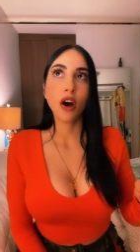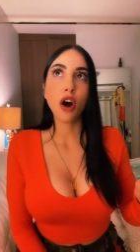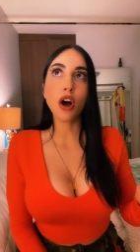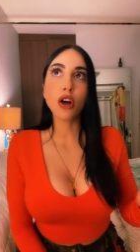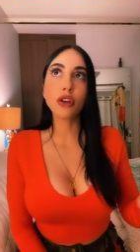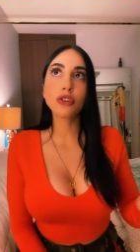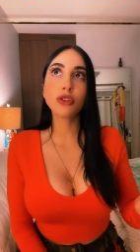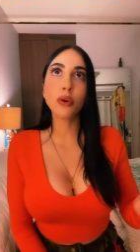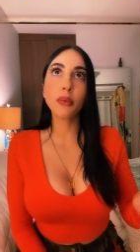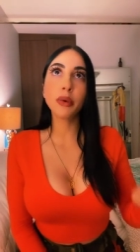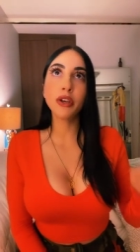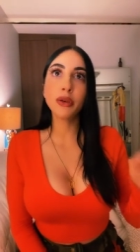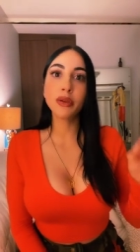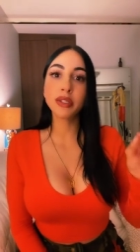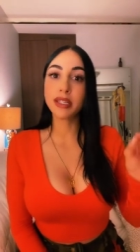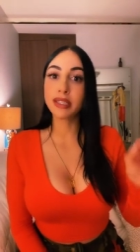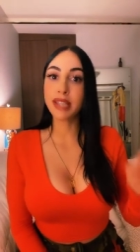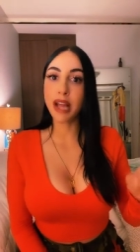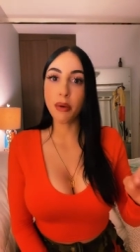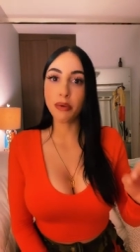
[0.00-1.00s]
Also, when you
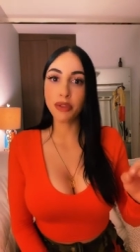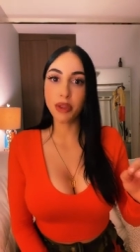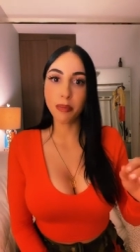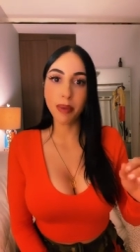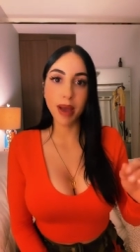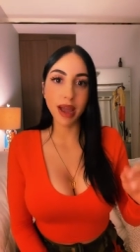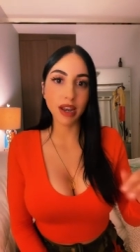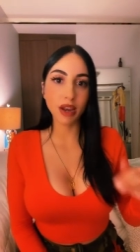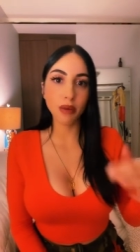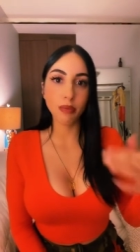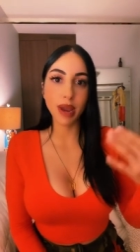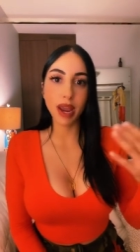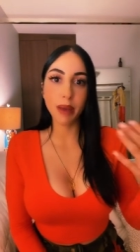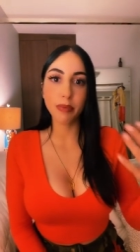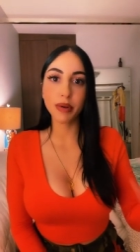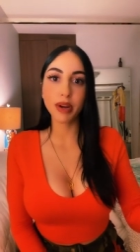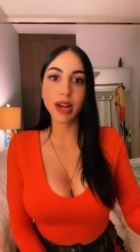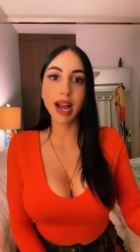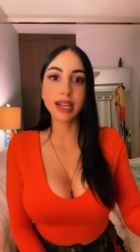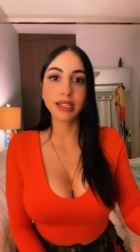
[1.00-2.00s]
sit down with a pen and
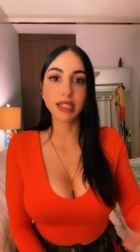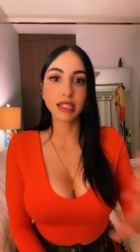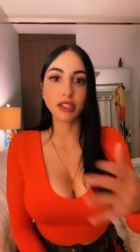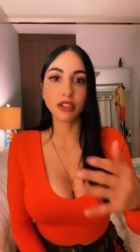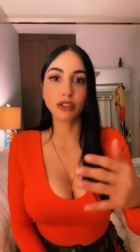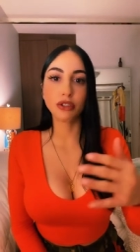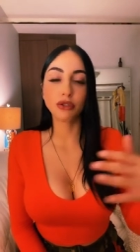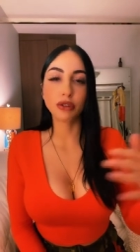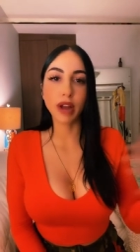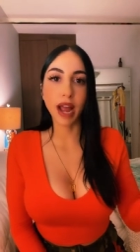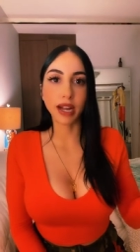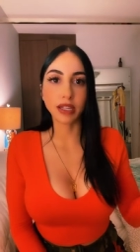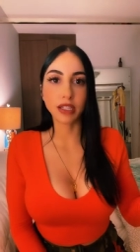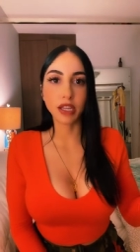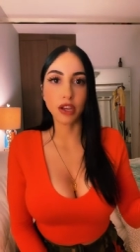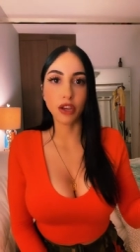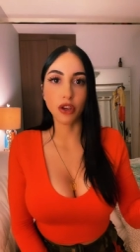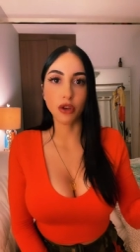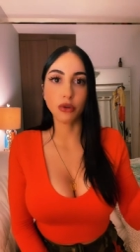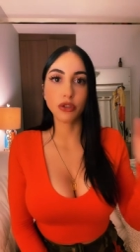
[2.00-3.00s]
paper, guys, it's
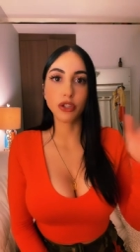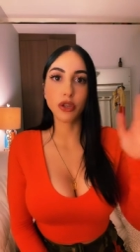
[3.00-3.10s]
distracting you.